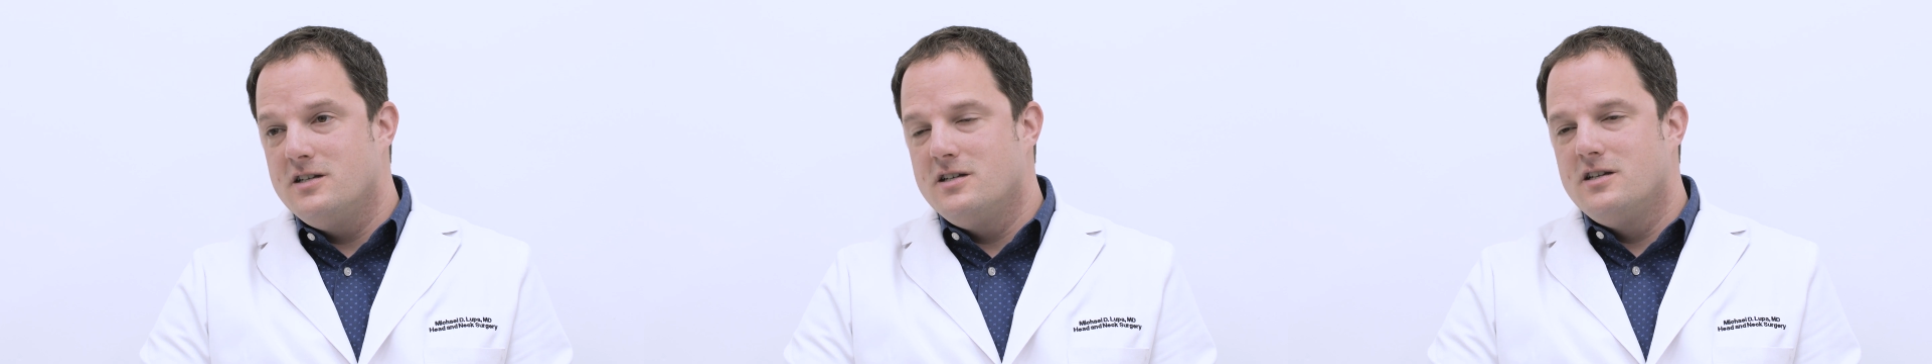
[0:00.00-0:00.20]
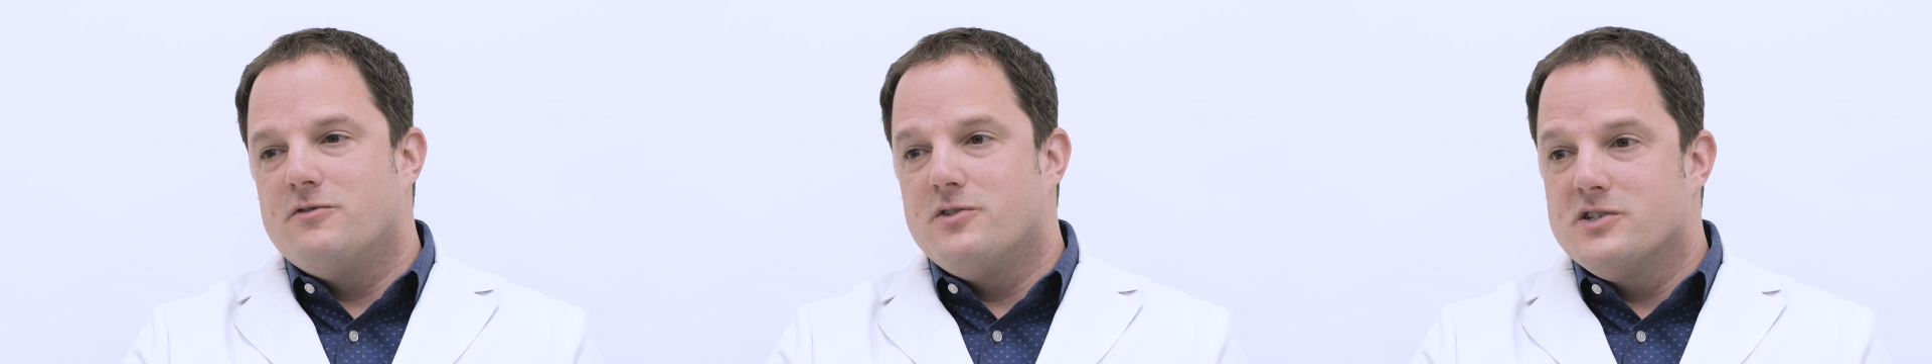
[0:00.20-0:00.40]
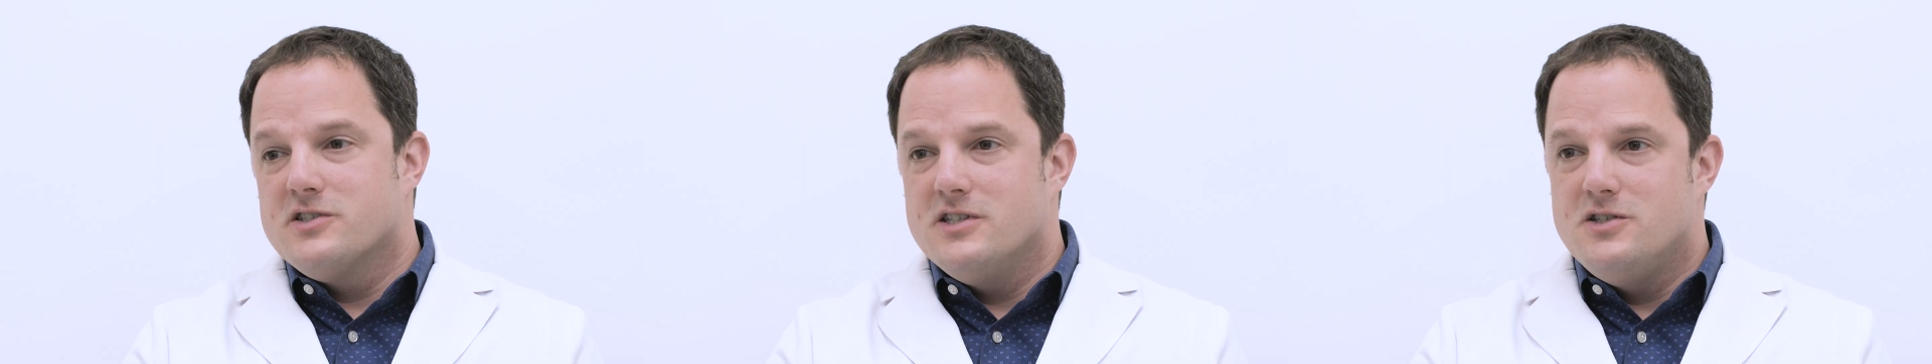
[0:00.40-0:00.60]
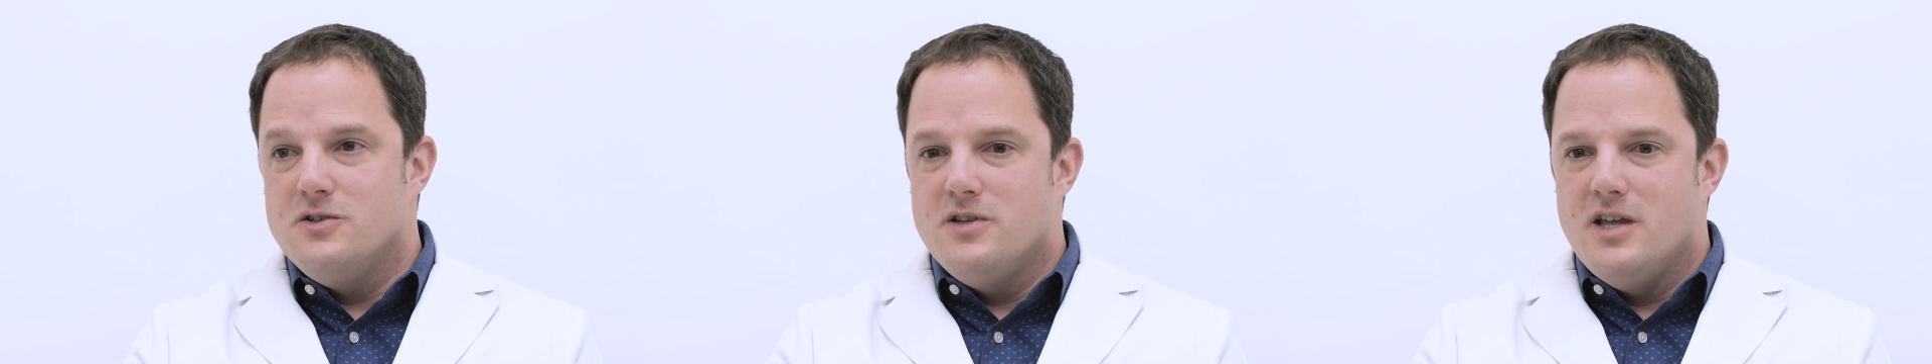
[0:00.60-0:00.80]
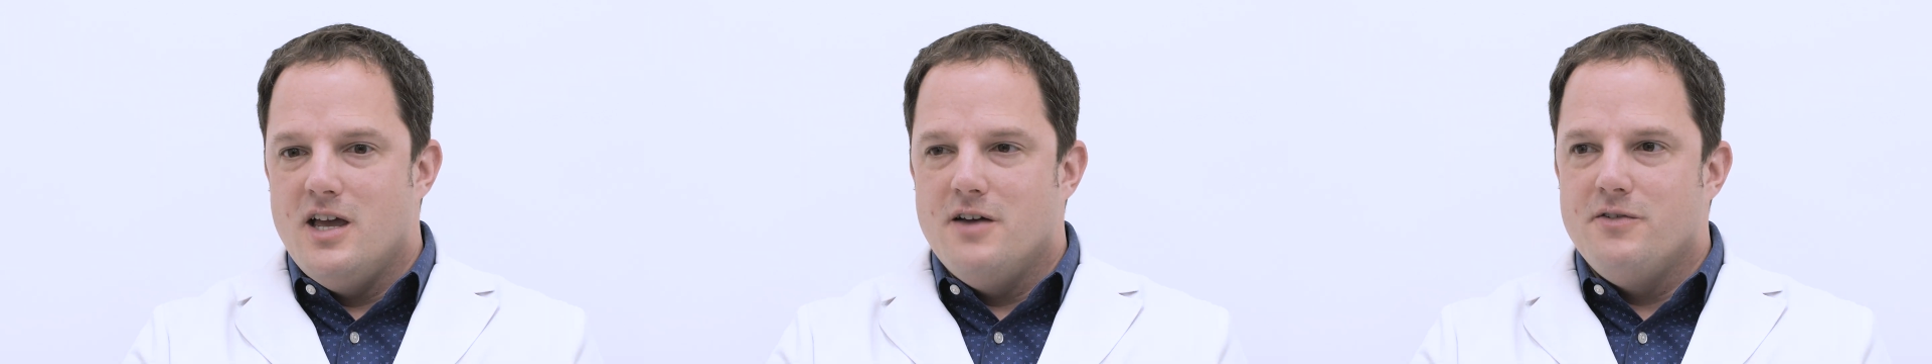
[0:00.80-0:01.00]
Conversely, do
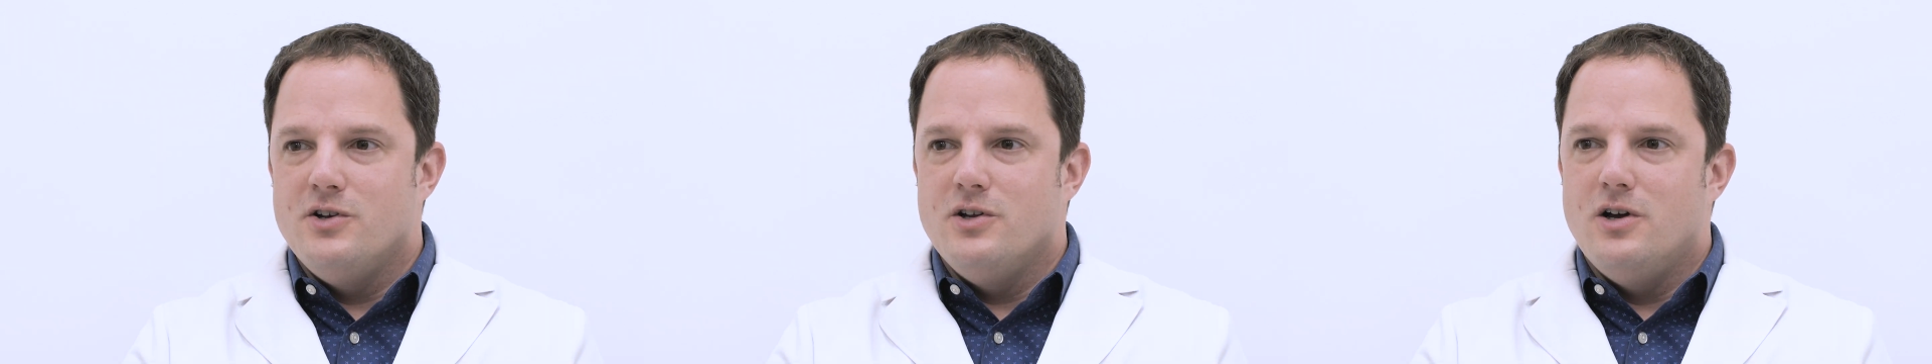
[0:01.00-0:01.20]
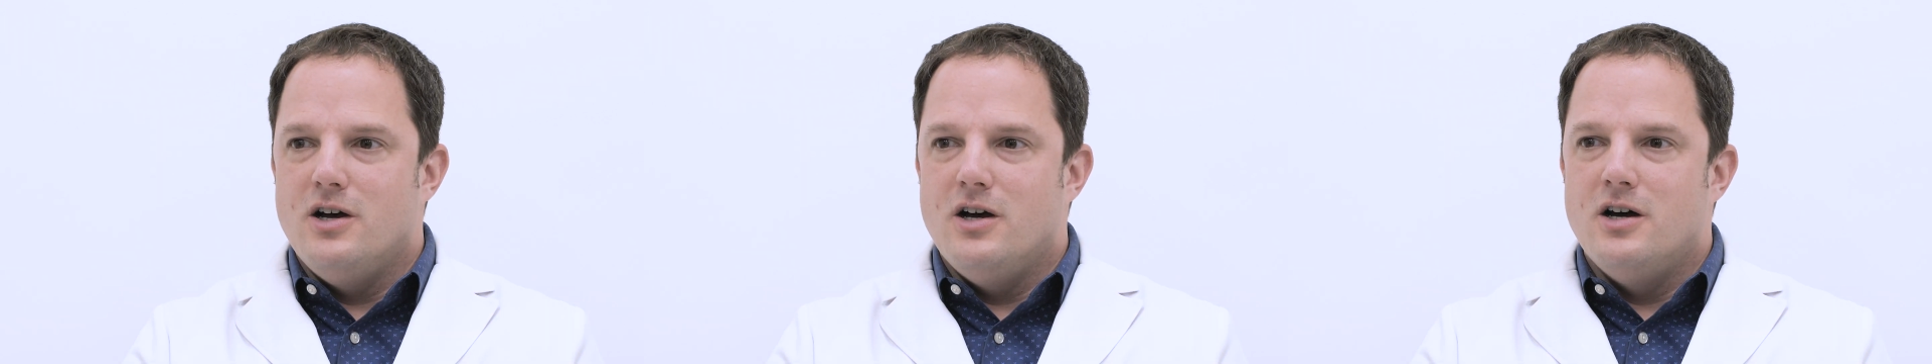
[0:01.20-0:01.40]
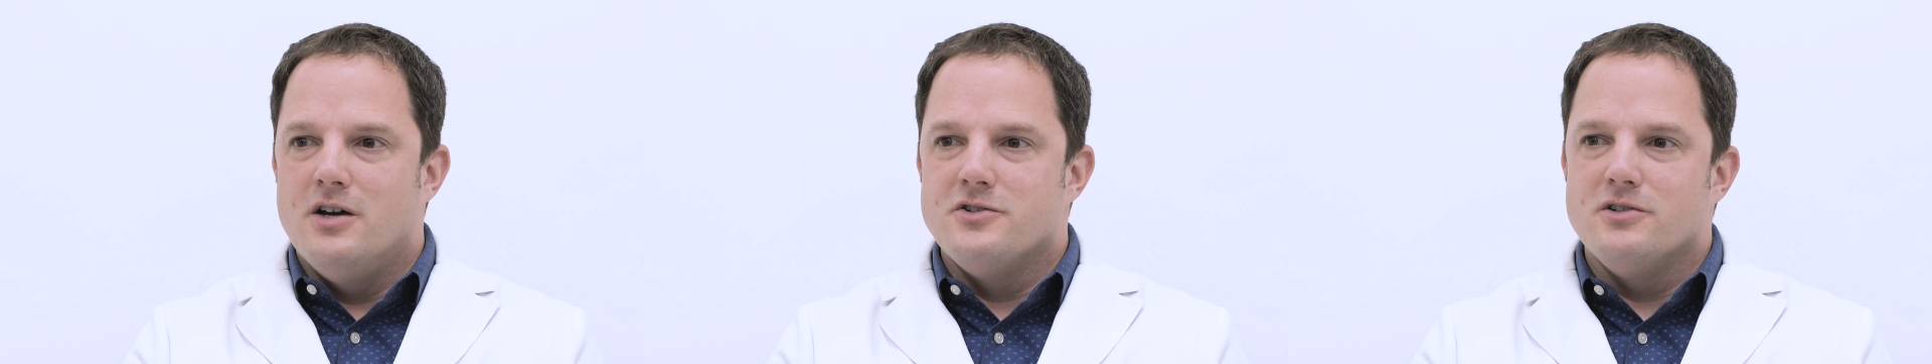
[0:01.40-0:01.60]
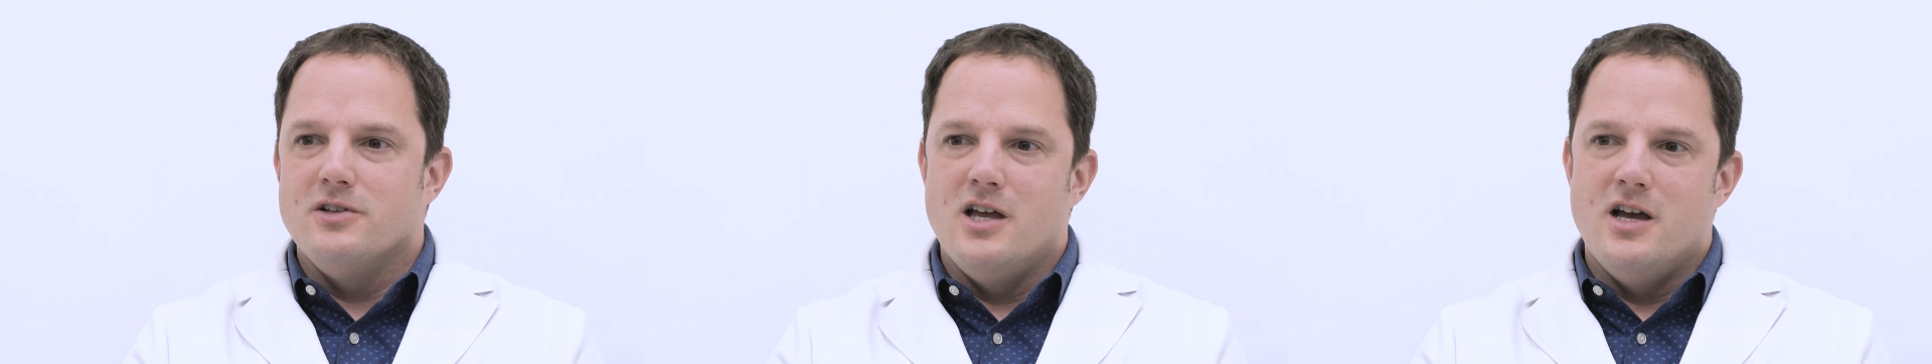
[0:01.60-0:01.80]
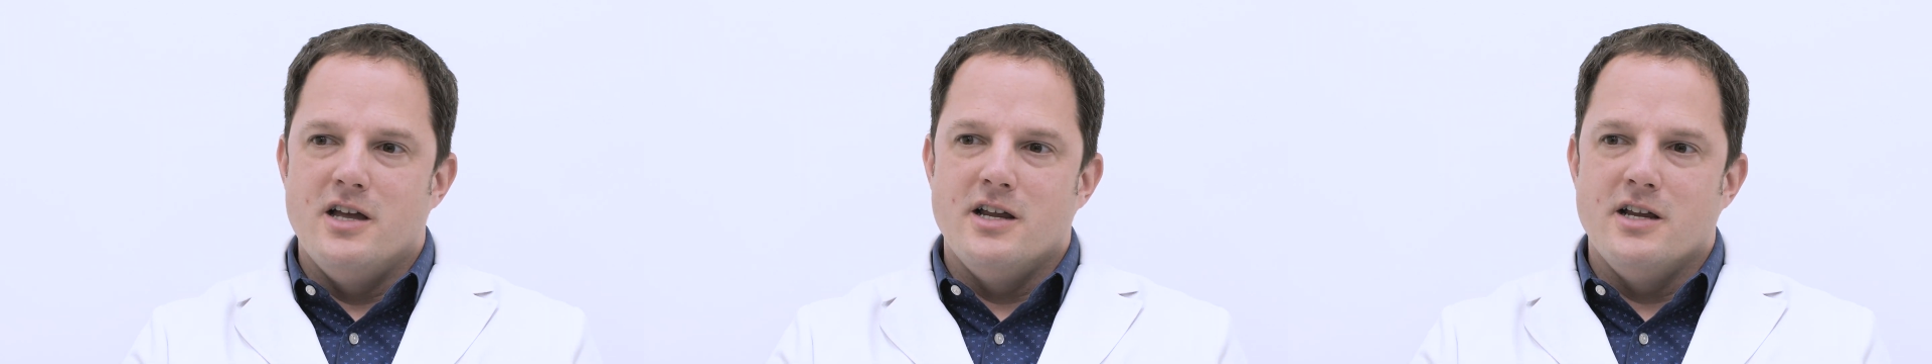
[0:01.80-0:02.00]
they have an
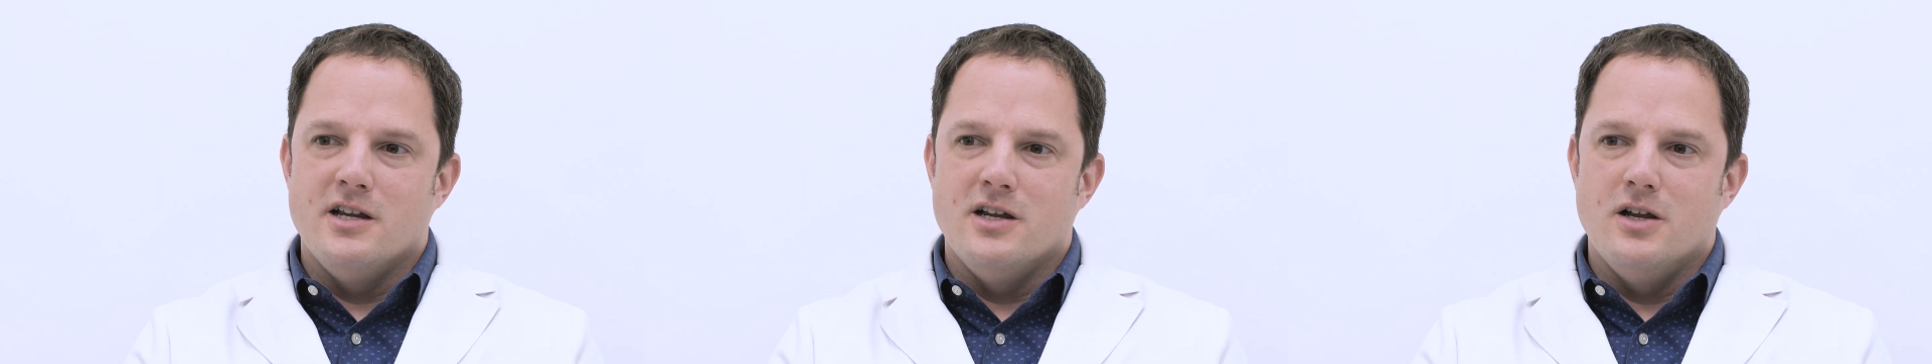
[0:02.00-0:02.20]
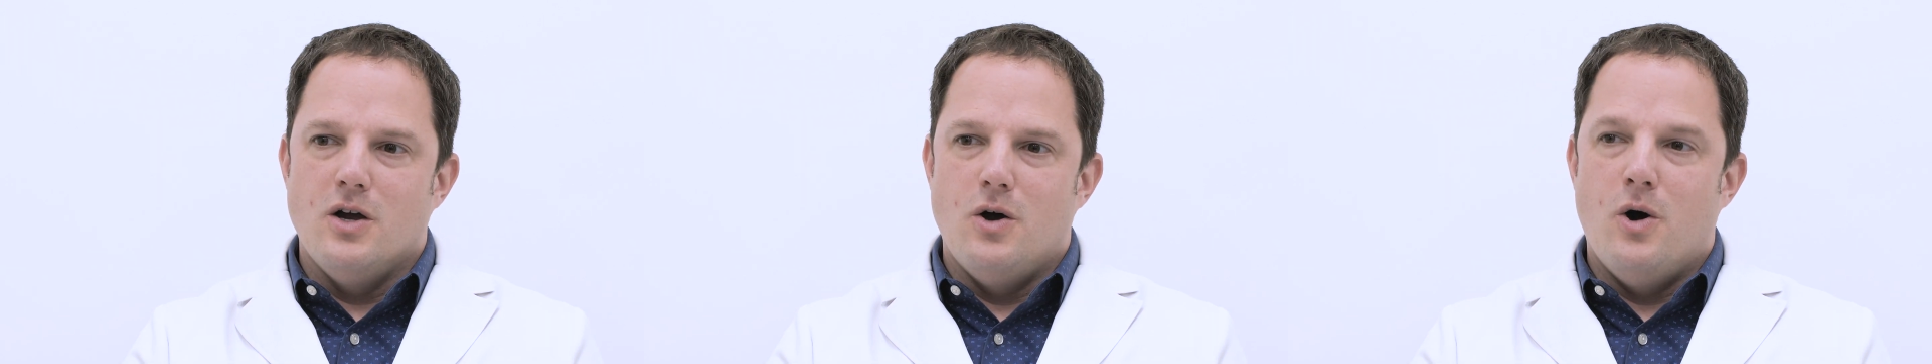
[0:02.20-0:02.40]
underlying